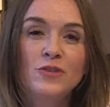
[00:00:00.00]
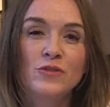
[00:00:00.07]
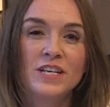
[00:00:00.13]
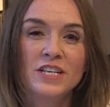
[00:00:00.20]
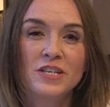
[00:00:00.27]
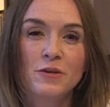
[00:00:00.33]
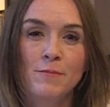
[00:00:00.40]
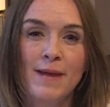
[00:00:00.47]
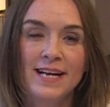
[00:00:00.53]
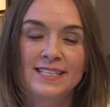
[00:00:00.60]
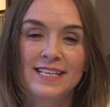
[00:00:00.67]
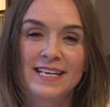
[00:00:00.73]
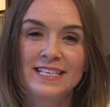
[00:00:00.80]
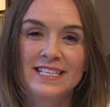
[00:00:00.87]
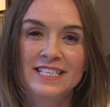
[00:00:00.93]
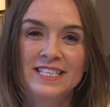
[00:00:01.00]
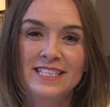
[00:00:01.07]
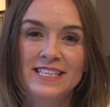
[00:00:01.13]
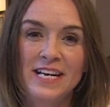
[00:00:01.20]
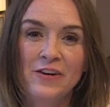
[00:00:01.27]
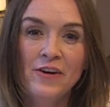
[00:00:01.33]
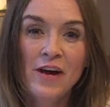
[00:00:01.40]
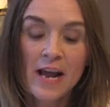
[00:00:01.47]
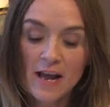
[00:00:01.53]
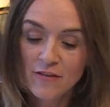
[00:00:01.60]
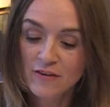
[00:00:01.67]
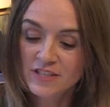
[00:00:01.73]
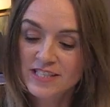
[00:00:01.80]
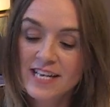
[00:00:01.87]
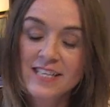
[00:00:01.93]
traditional Mexican dishes here.
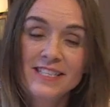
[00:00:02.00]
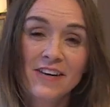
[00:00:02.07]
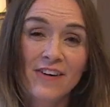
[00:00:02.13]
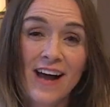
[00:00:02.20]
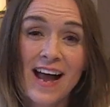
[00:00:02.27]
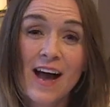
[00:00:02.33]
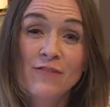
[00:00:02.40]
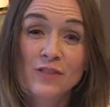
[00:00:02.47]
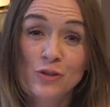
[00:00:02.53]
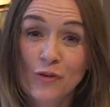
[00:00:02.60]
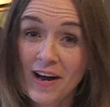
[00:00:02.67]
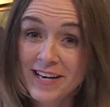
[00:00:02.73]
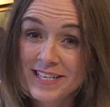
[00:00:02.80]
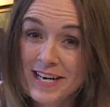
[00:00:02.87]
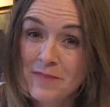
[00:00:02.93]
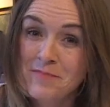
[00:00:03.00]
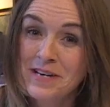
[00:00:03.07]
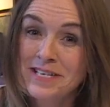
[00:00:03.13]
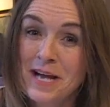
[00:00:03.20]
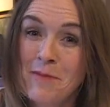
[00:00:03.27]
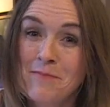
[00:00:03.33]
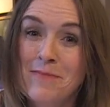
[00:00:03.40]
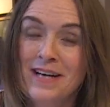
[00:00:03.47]
There's things here I haven't tried yet in my time in